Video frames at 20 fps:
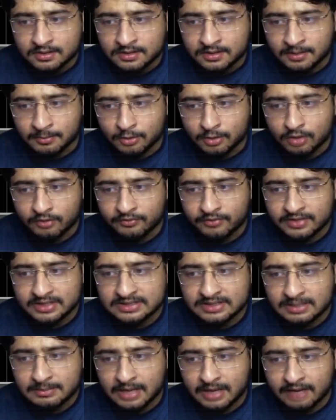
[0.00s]
number of
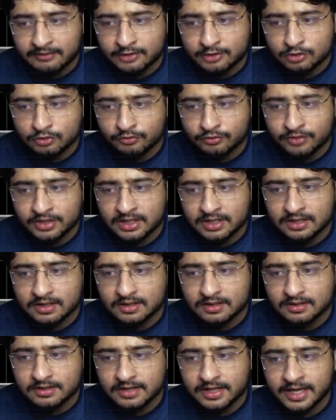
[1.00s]
ways I'm having to fill
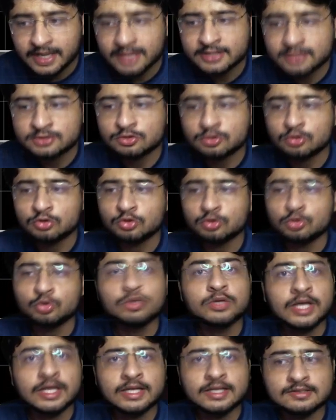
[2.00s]
n is equal to
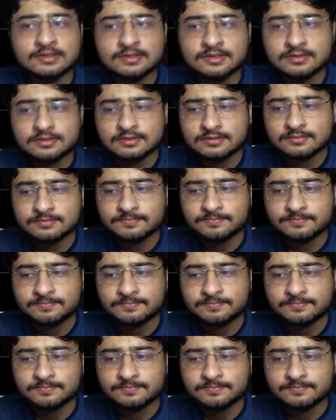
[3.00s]
2 tiles.